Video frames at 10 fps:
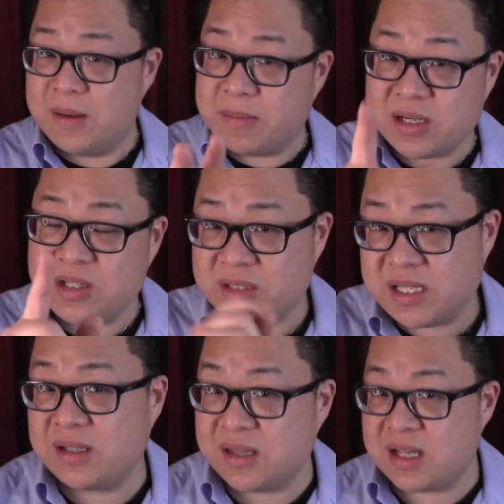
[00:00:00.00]
But actually, I'll
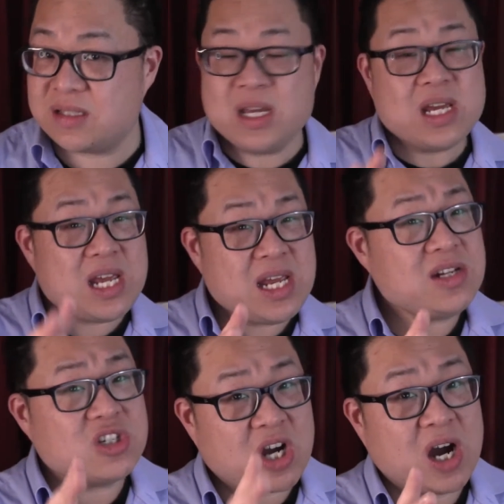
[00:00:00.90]
tell you this,
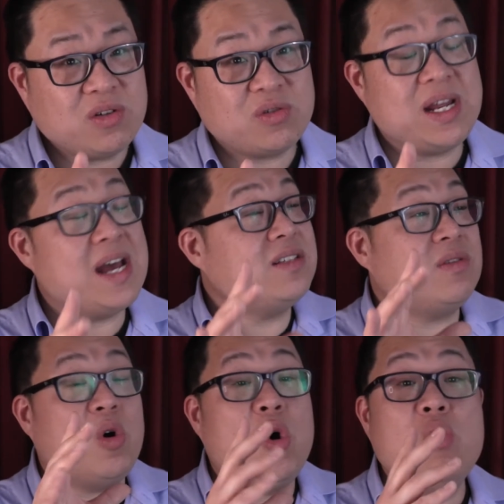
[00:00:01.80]
each country has
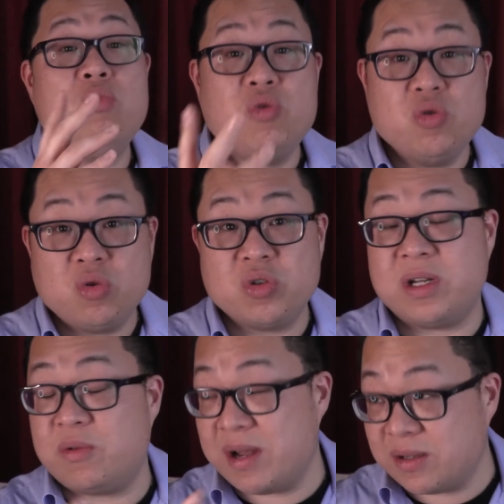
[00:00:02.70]
their own rules
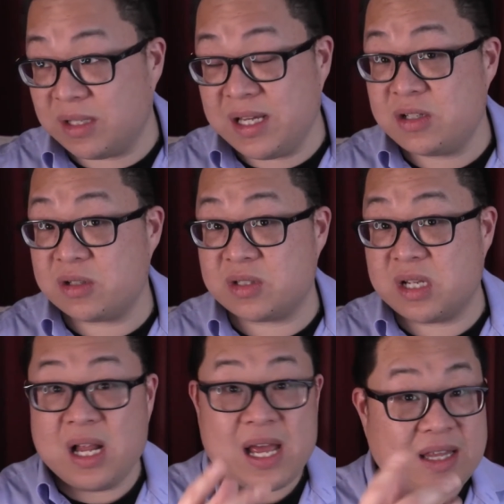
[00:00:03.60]
and regulations,
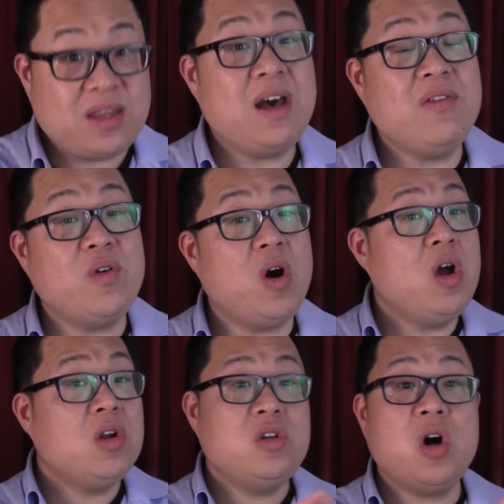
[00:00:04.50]
and therefore
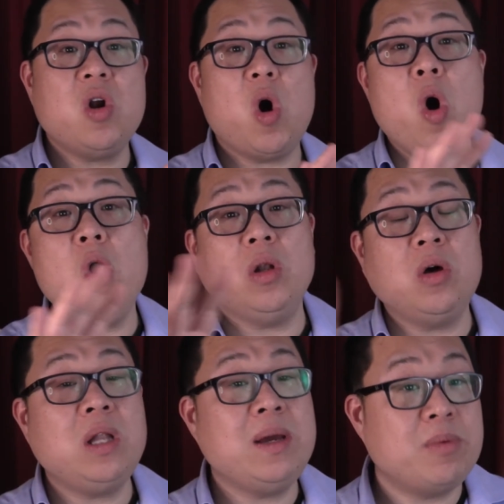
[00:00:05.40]
not all
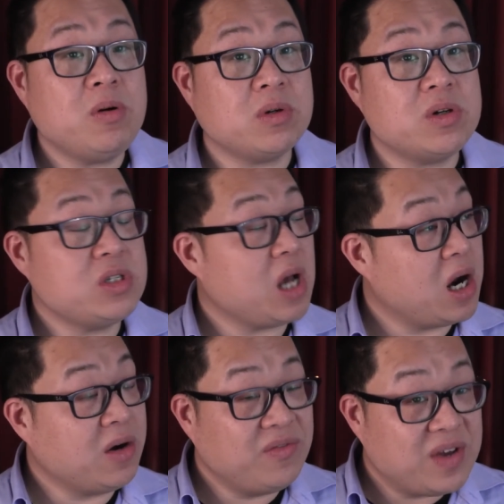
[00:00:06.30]
online brokers
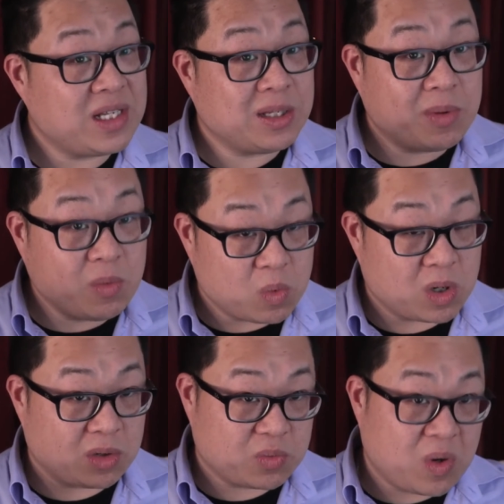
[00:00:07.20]
are available
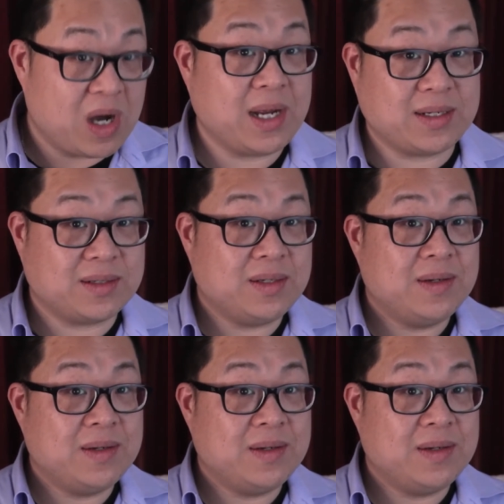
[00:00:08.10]
worldwide.